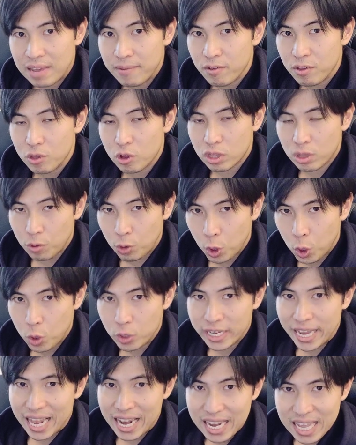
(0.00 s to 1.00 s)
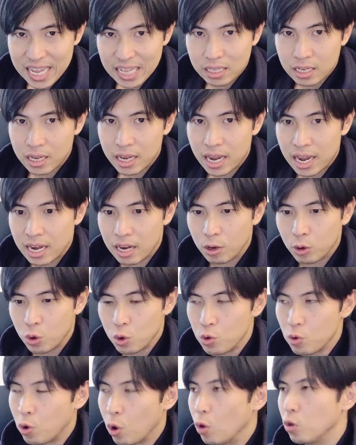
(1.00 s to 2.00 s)
even though who is elite and
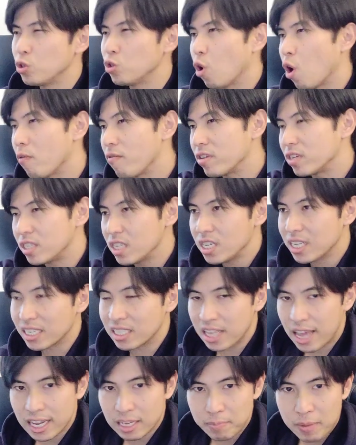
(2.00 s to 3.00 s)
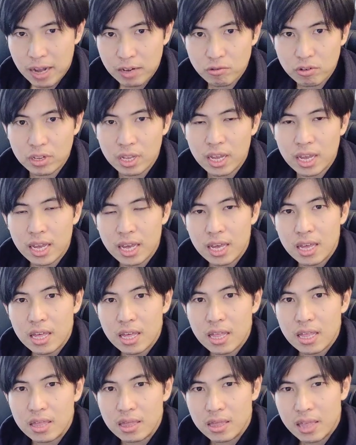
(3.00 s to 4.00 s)
who goes overseas as expatriate,
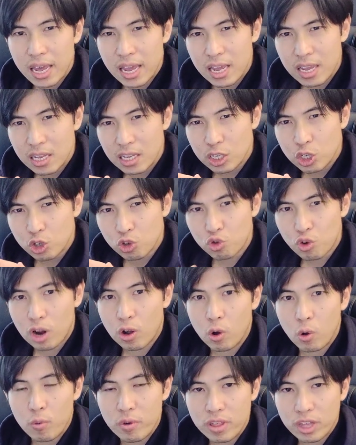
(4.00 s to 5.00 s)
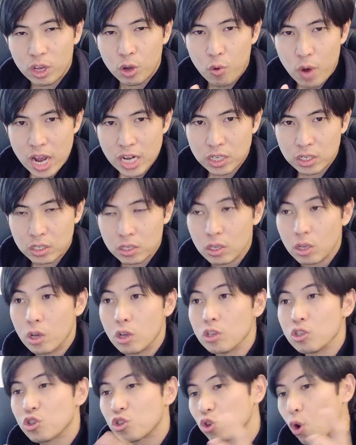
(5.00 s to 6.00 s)
they struggle with the questions.
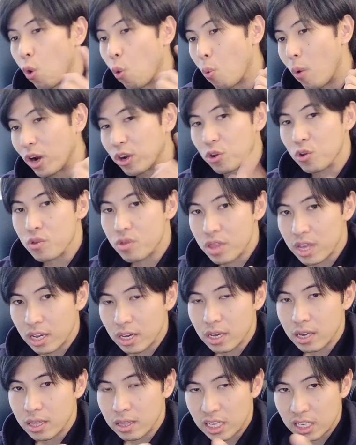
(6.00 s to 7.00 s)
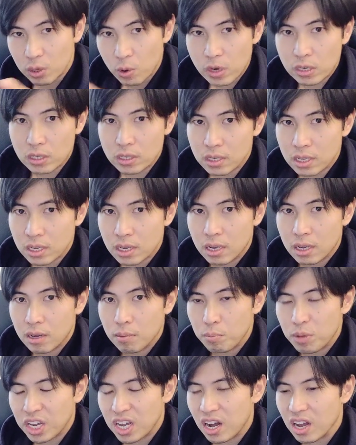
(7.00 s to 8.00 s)
So what do you think? This question.
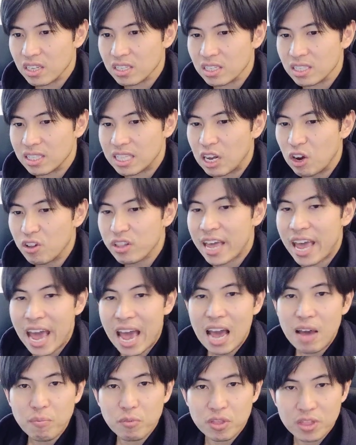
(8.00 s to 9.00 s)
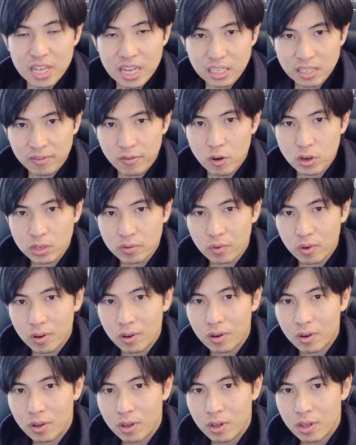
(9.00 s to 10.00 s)
Because they don't have the things, first of
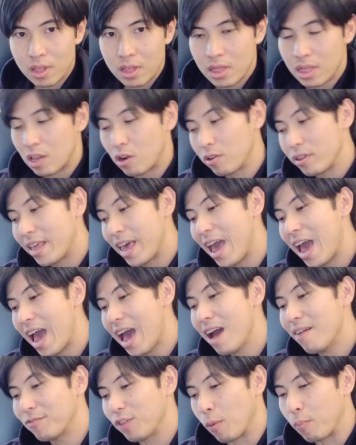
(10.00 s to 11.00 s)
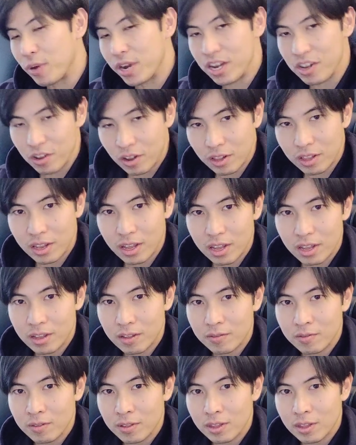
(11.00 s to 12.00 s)
all. They don't have the opinion.
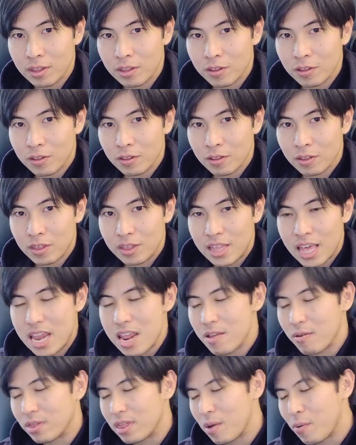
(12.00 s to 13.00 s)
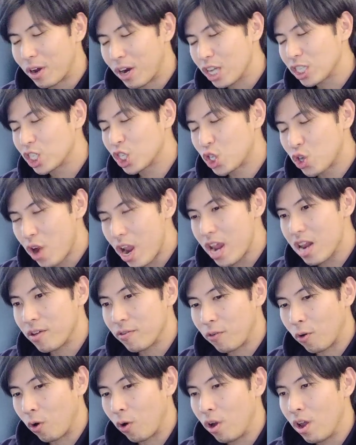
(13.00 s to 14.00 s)
They were not
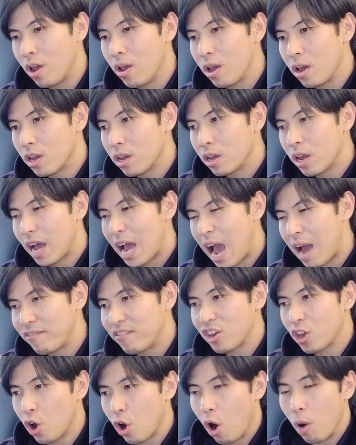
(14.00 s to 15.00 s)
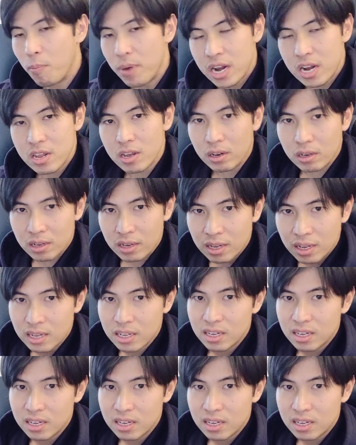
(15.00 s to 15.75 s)
trained for having your own opinion.